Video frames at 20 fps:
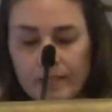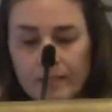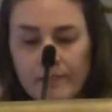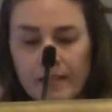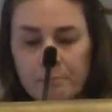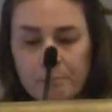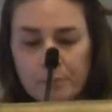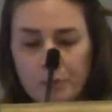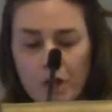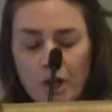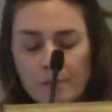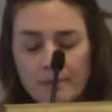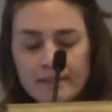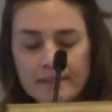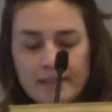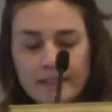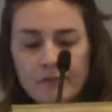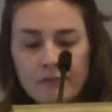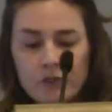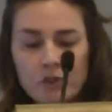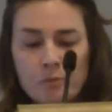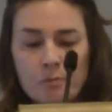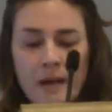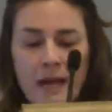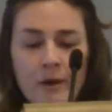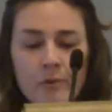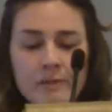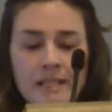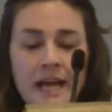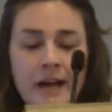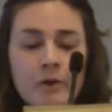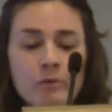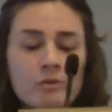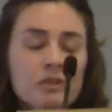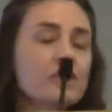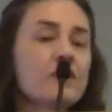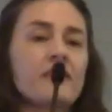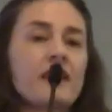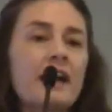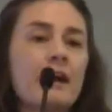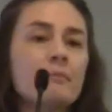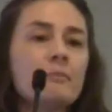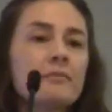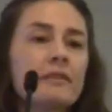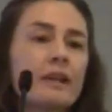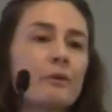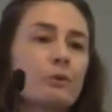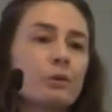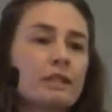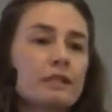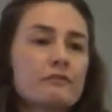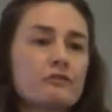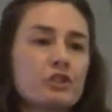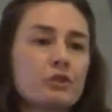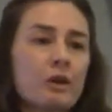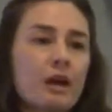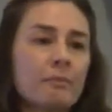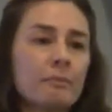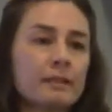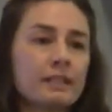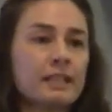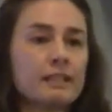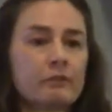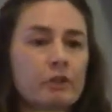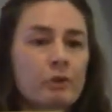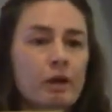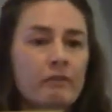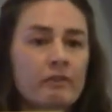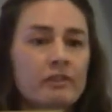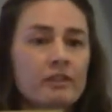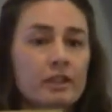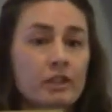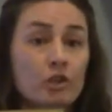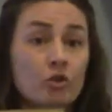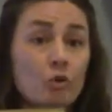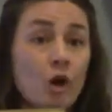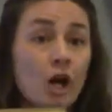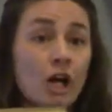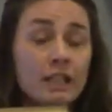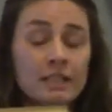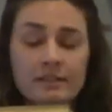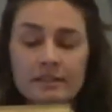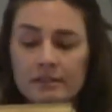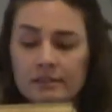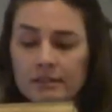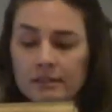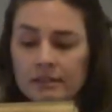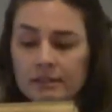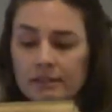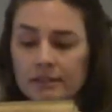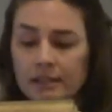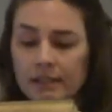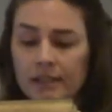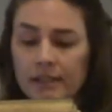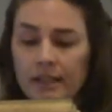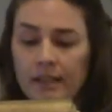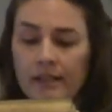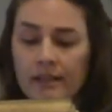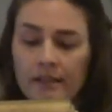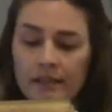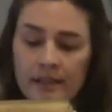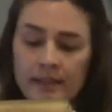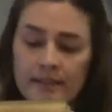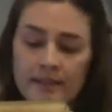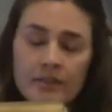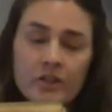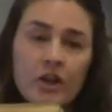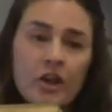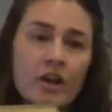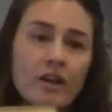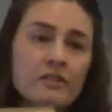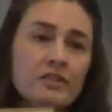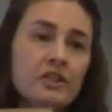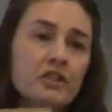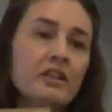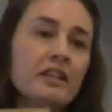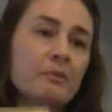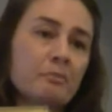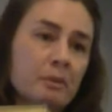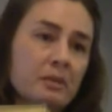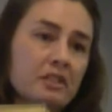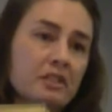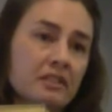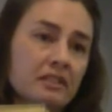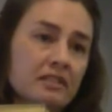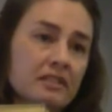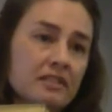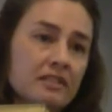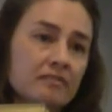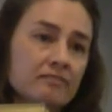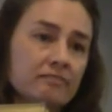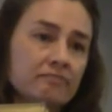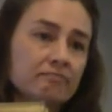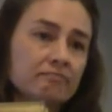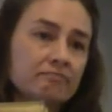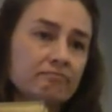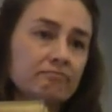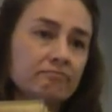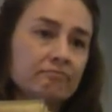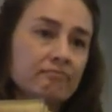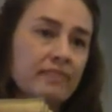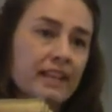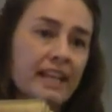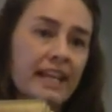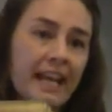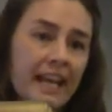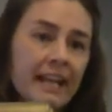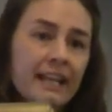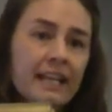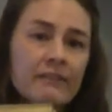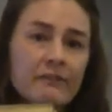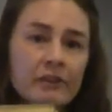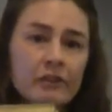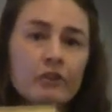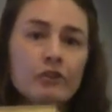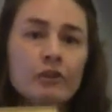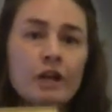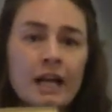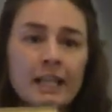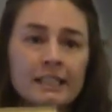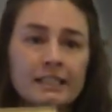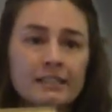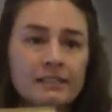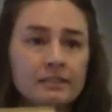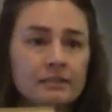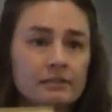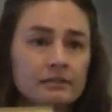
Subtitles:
that promise that if you bow down to them, they will lift you up and give you everything you want. These gods are impotent. They can't even grunt.